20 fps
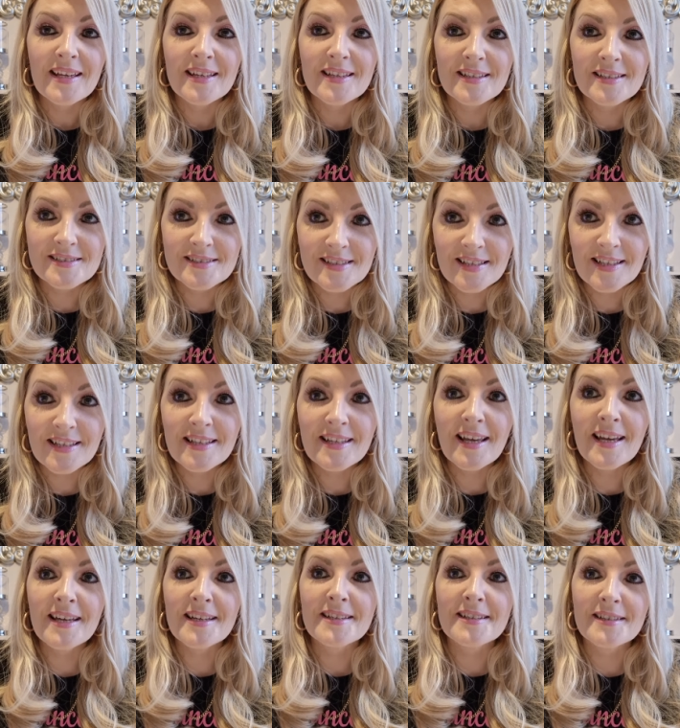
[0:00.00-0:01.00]
Is to
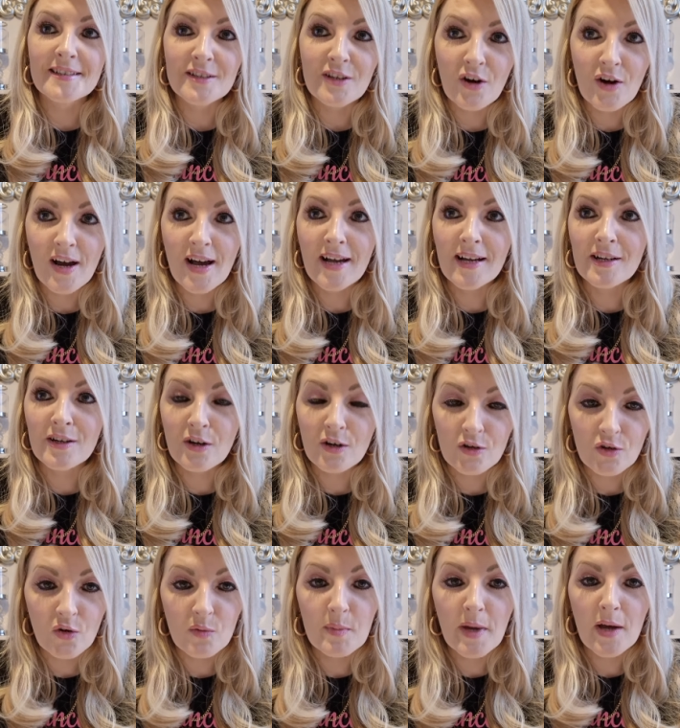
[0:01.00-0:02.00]
let your anger
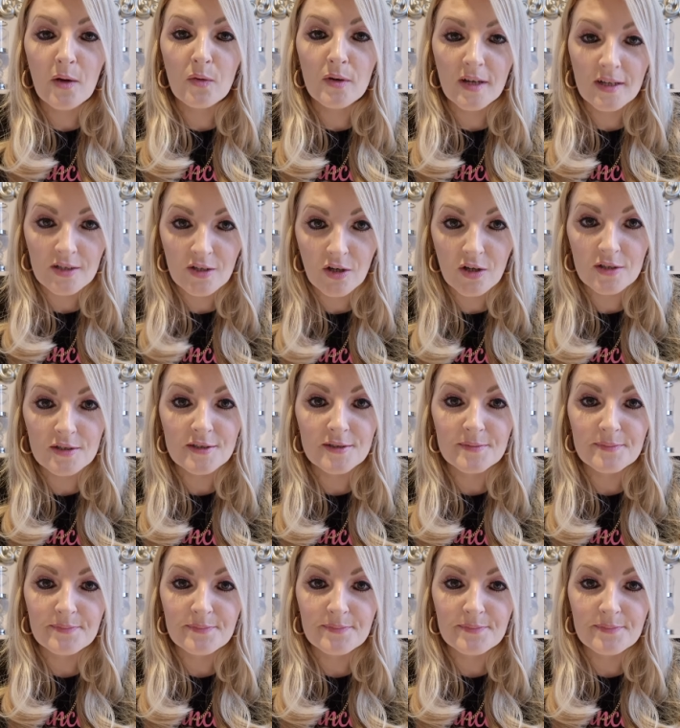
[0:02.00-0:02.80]
come out at God